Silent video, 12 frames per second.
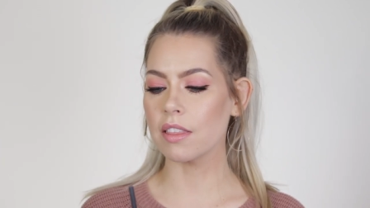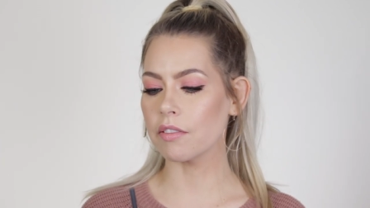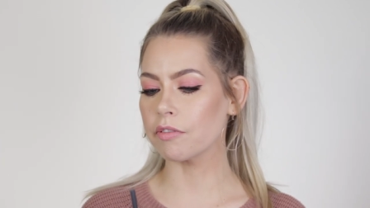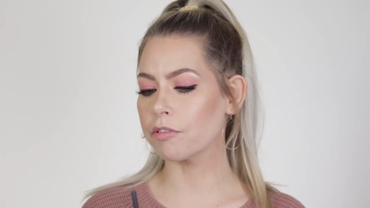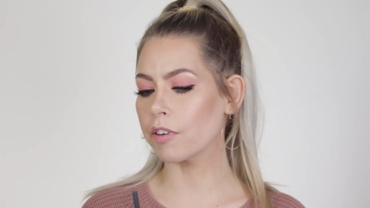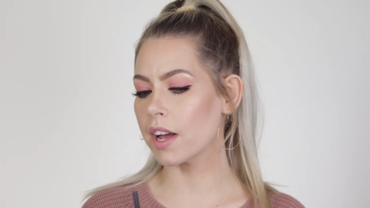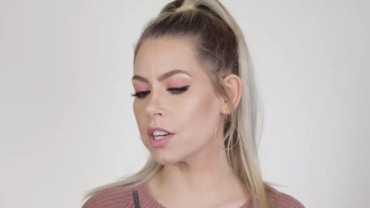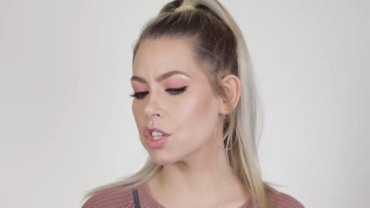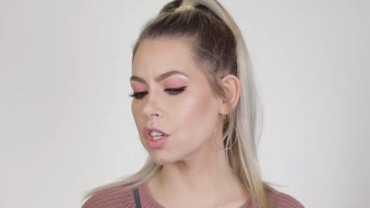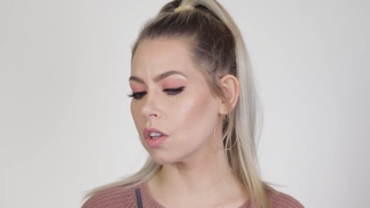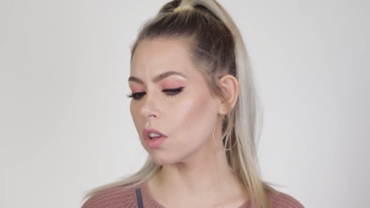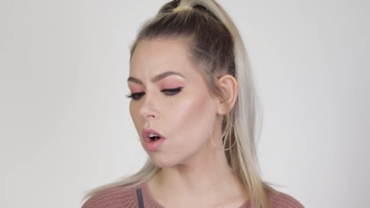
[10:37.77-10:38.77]
The
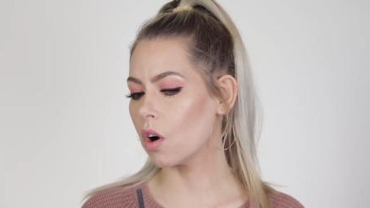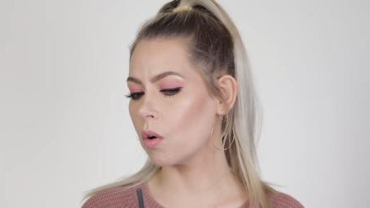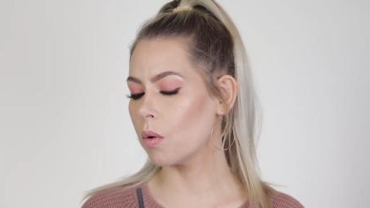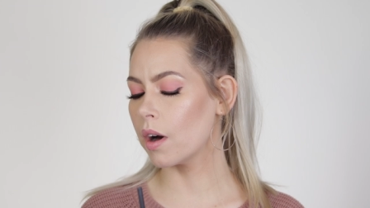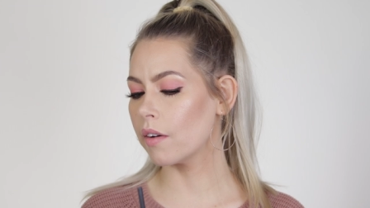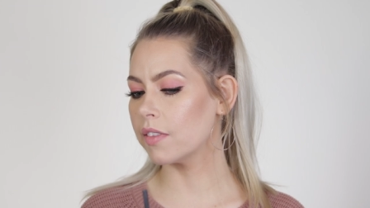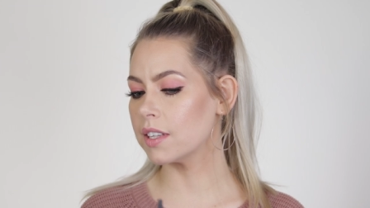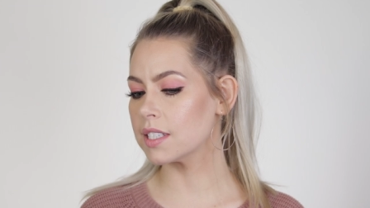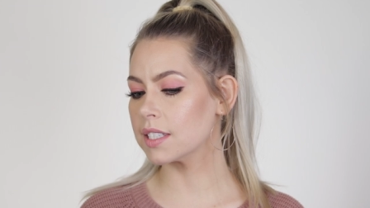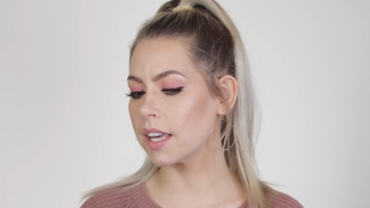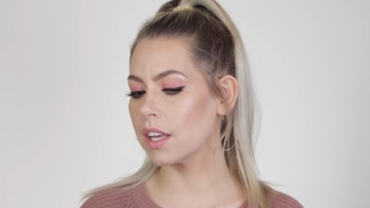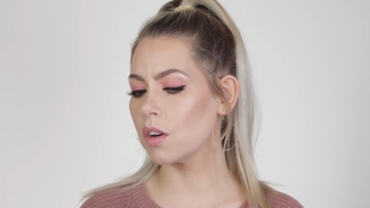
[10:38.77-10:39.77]
fresh glow of the
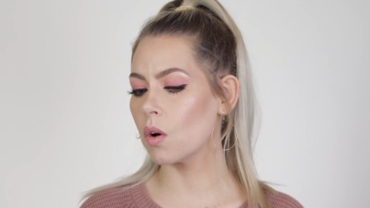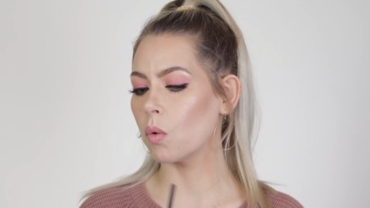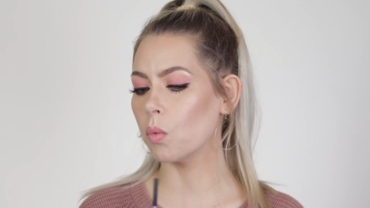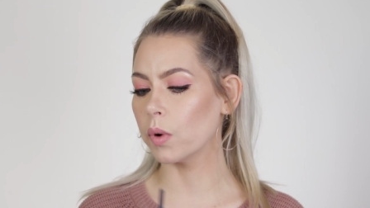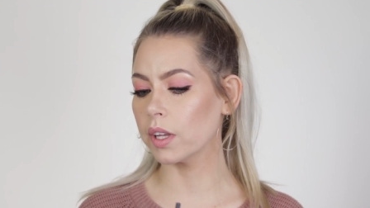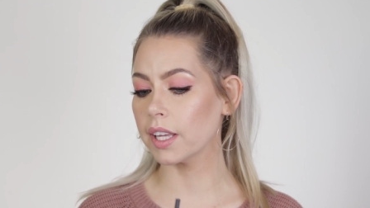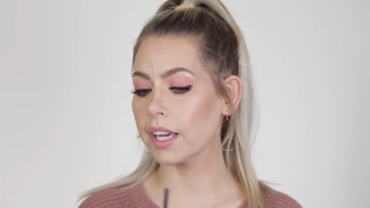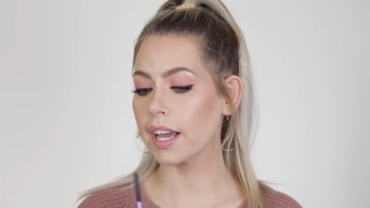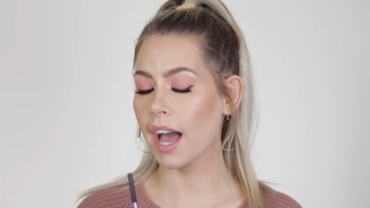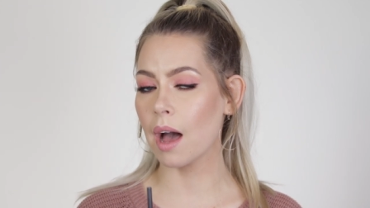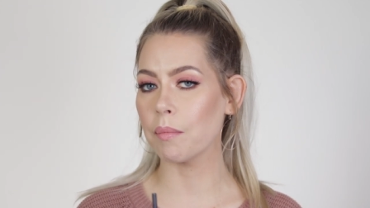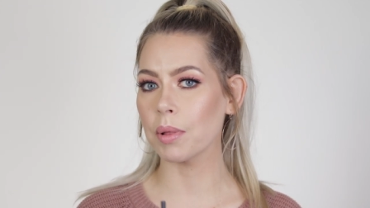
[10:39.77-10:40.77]
skin really
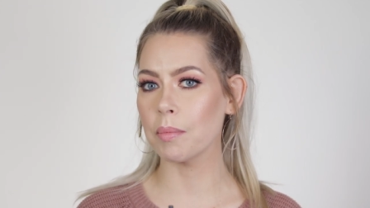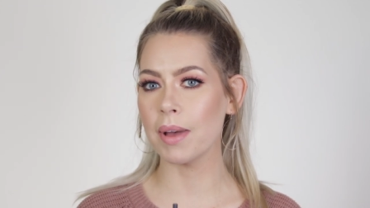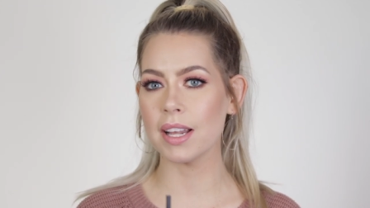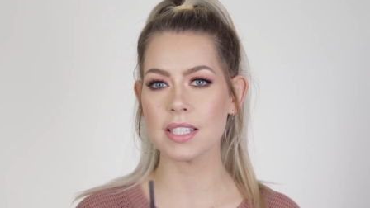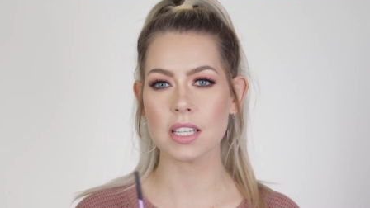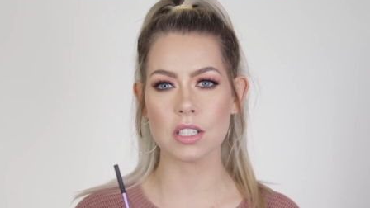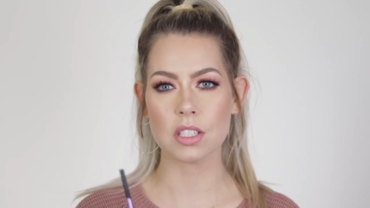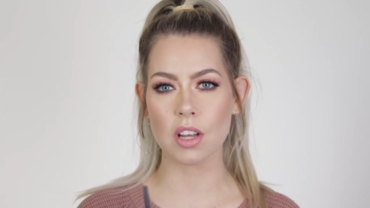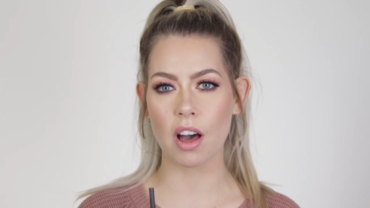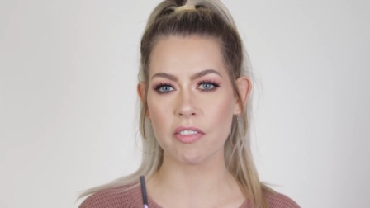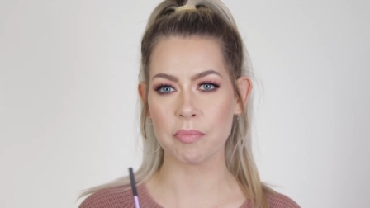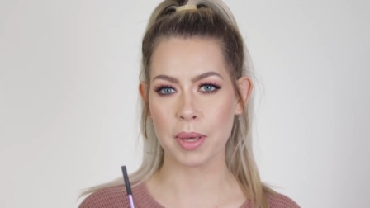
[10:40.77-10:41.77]
complements a
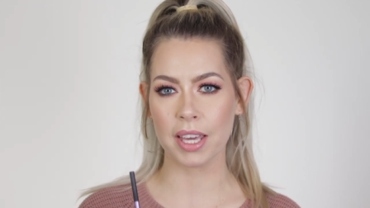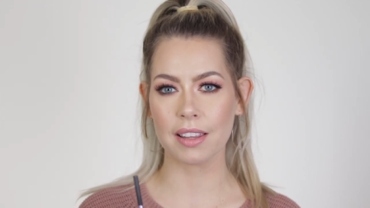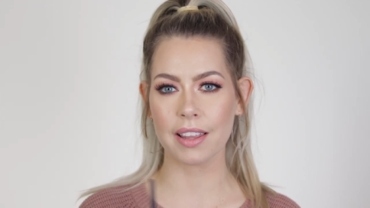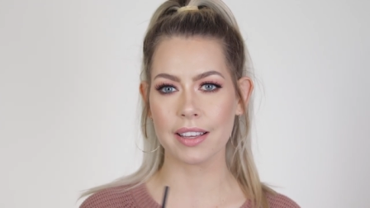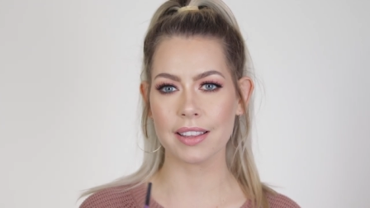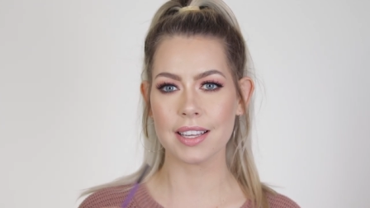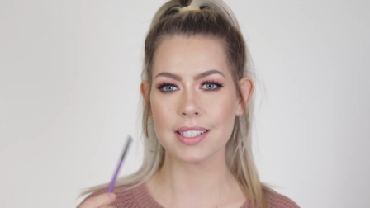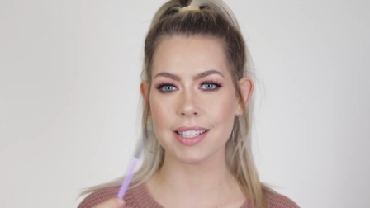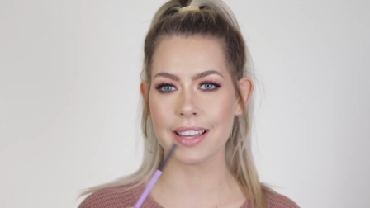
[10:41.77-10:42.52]
soft pink like this,